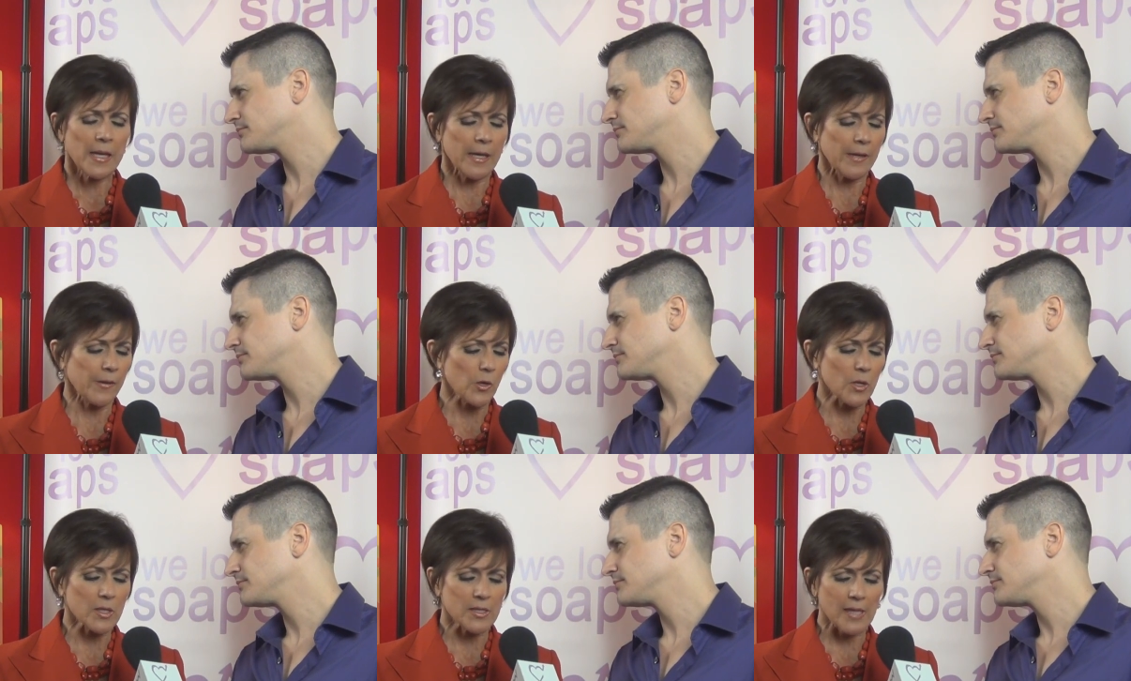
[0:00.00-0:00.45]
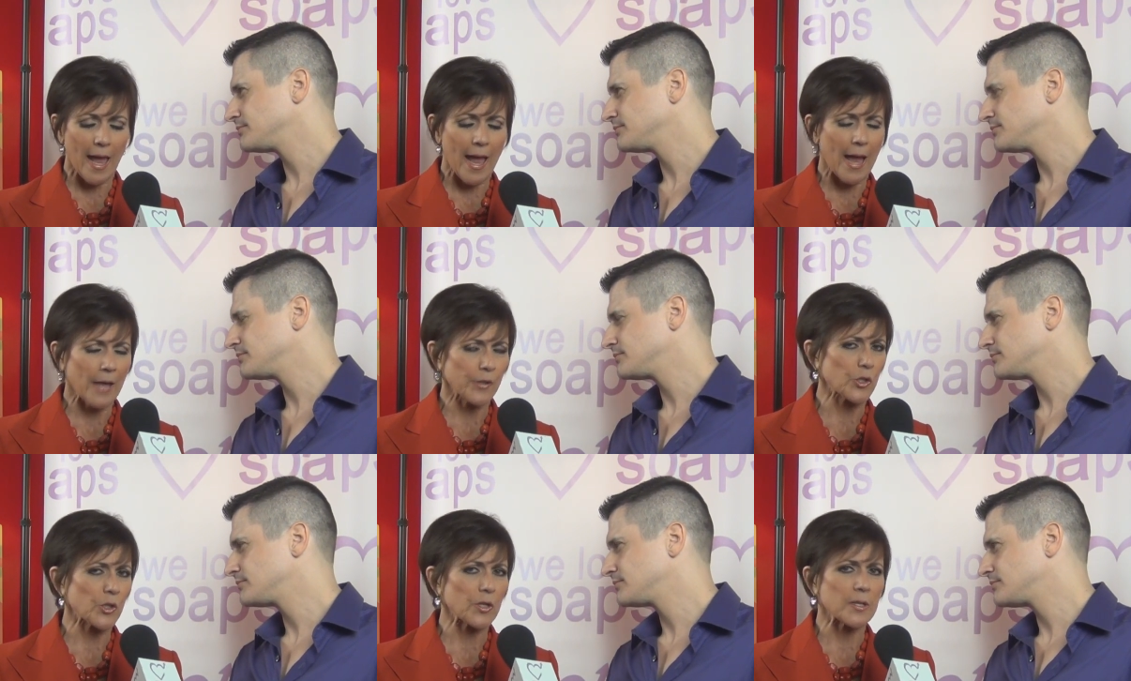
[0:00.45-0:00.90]
Speaker 1: either as
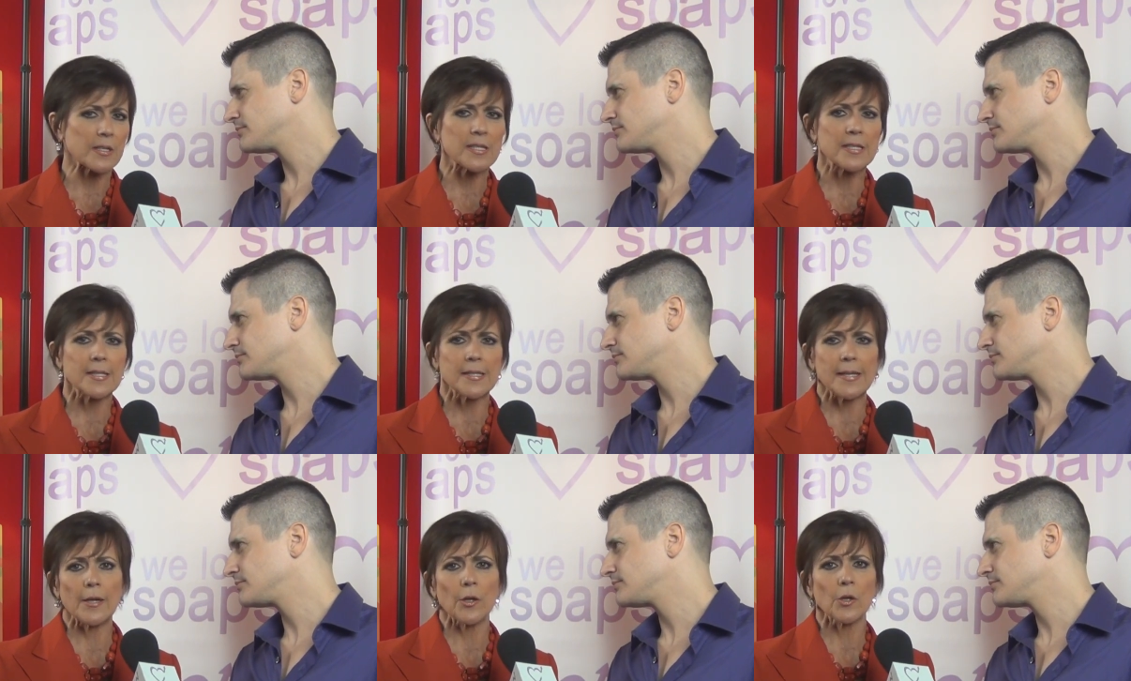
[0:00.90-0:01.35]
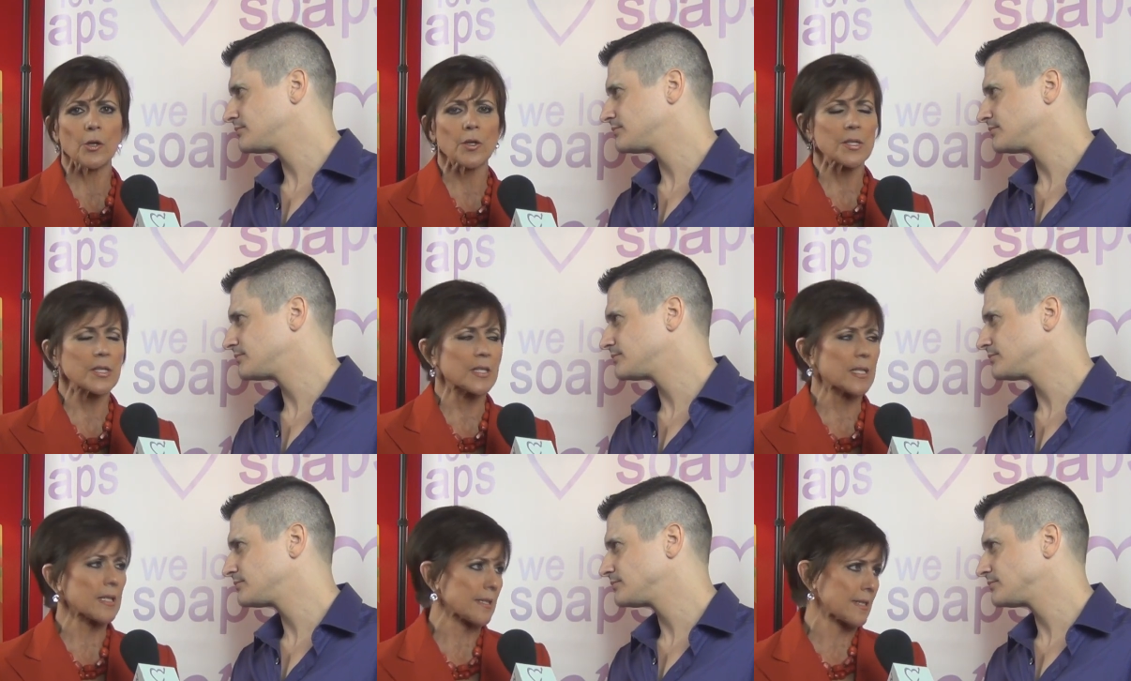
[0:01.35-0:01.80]
actors,
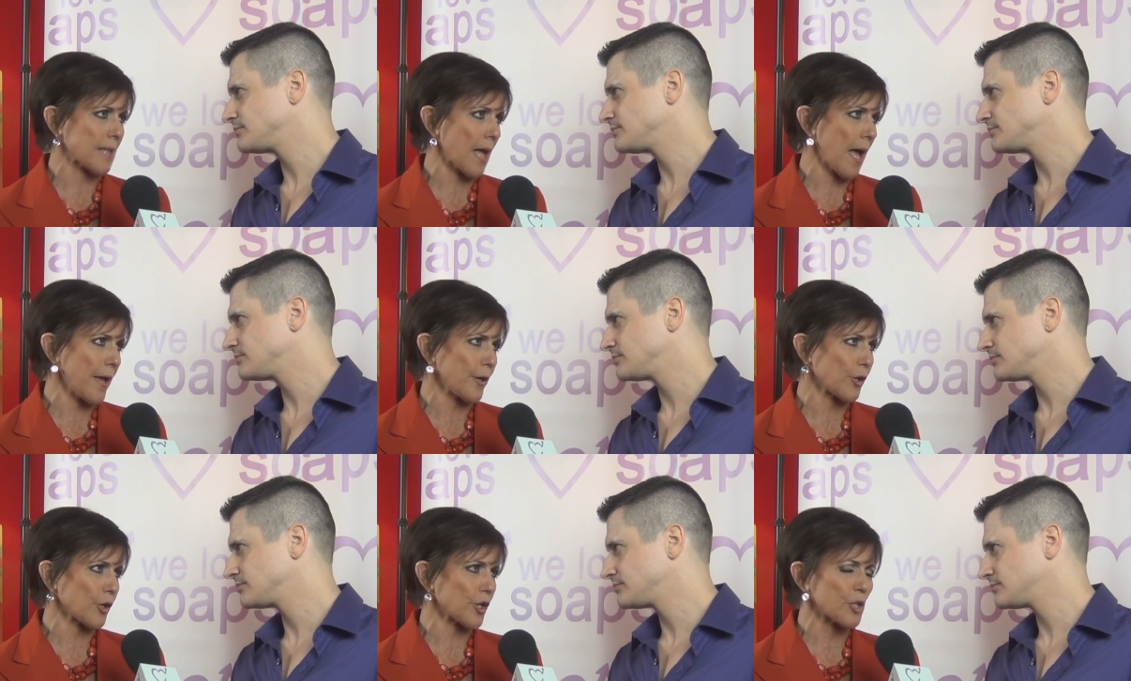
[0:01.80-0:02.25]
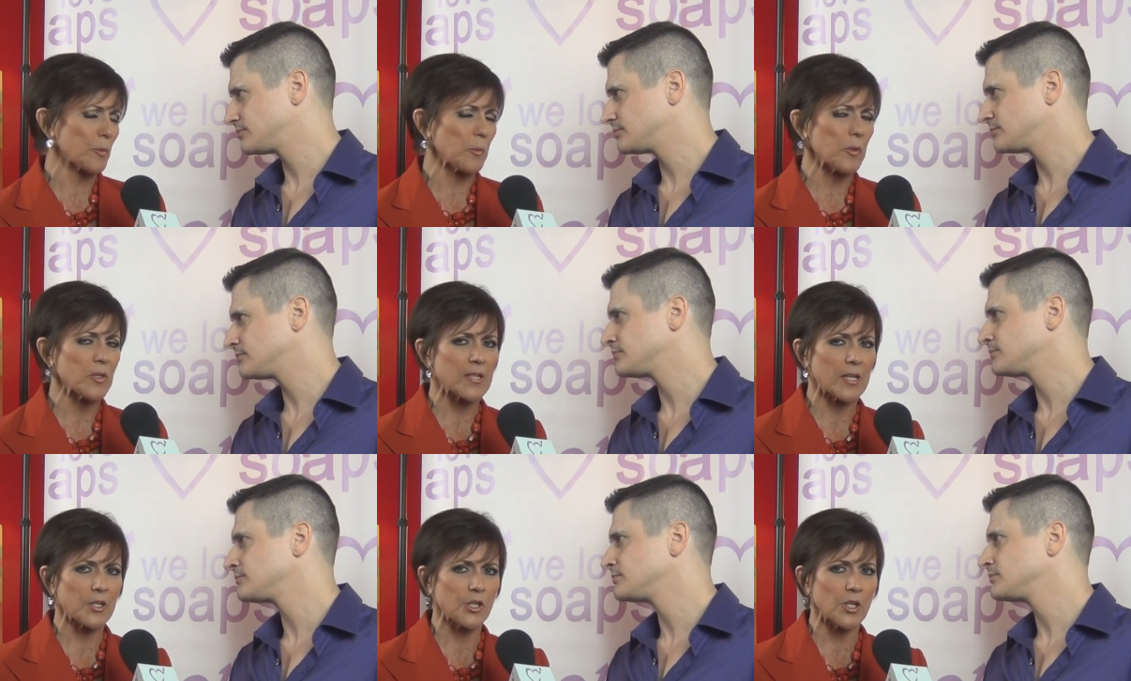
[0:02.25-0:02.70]
singers, designers,
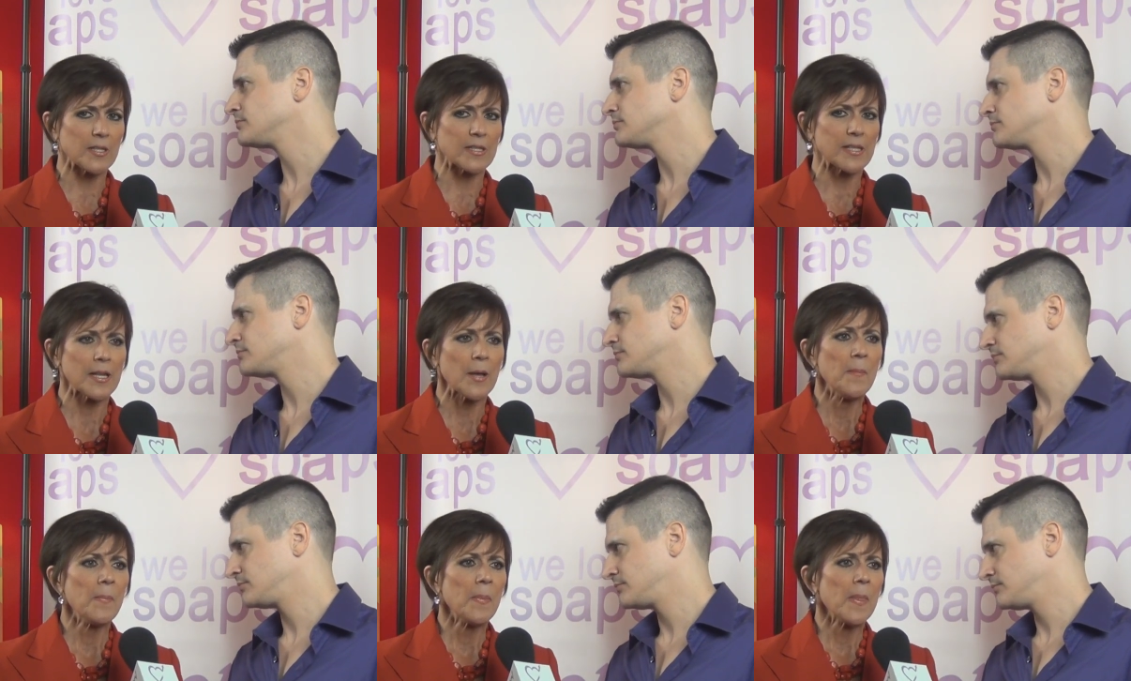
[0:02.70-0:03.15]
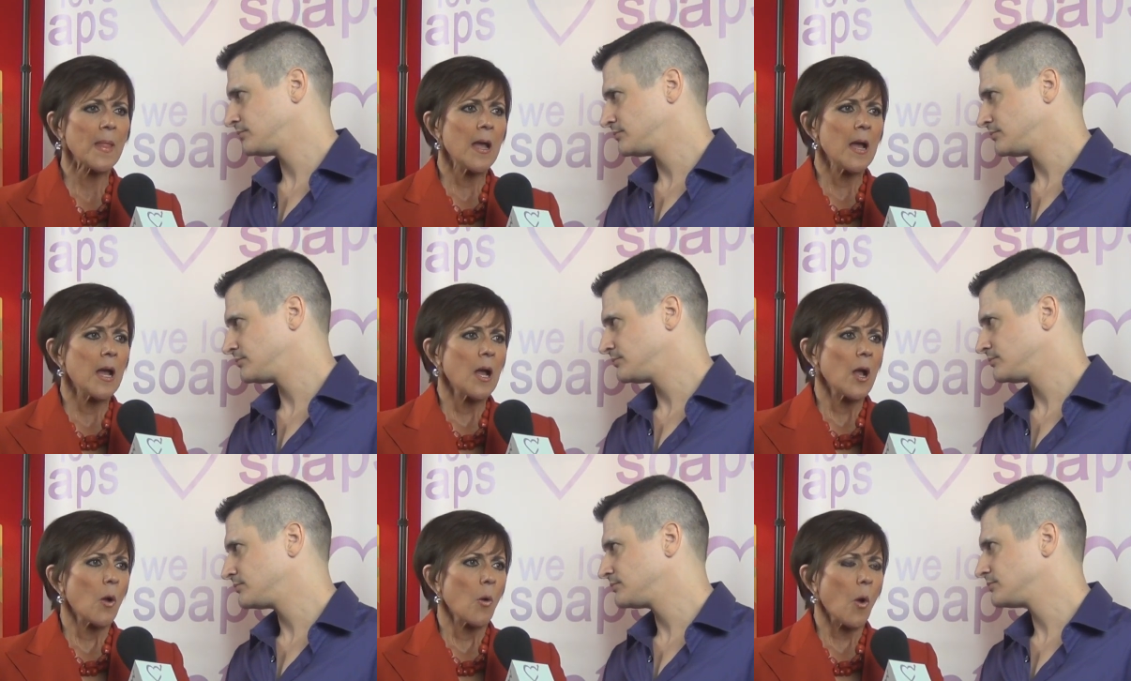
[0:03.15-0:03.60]
musicians,
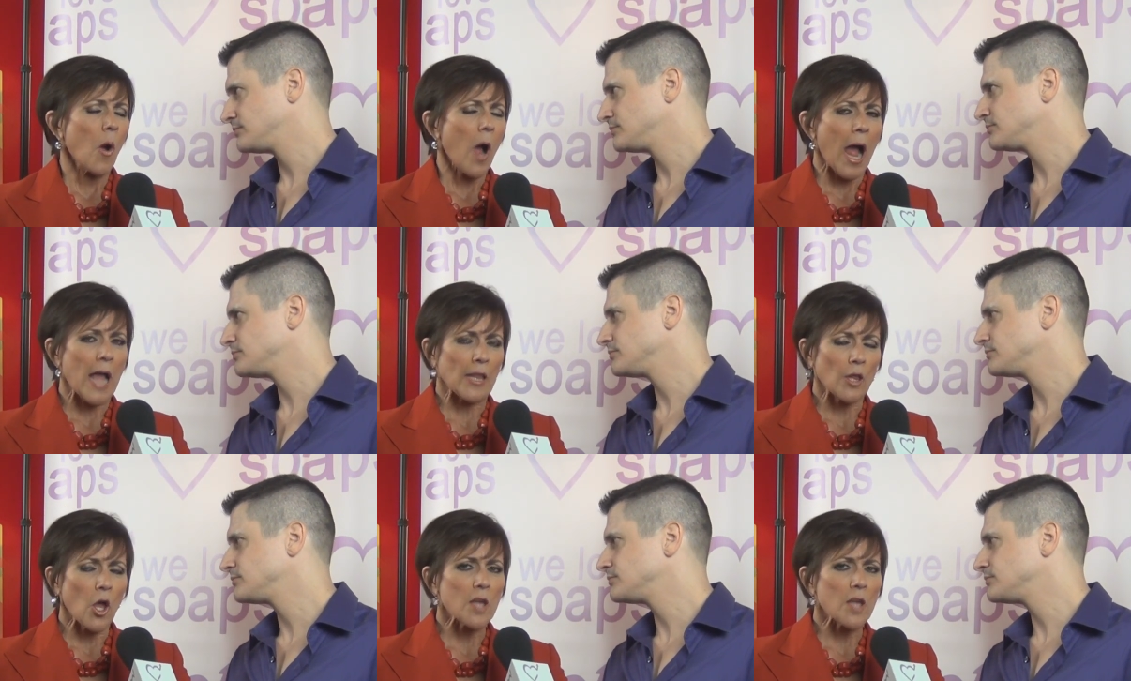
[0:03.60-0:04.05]
I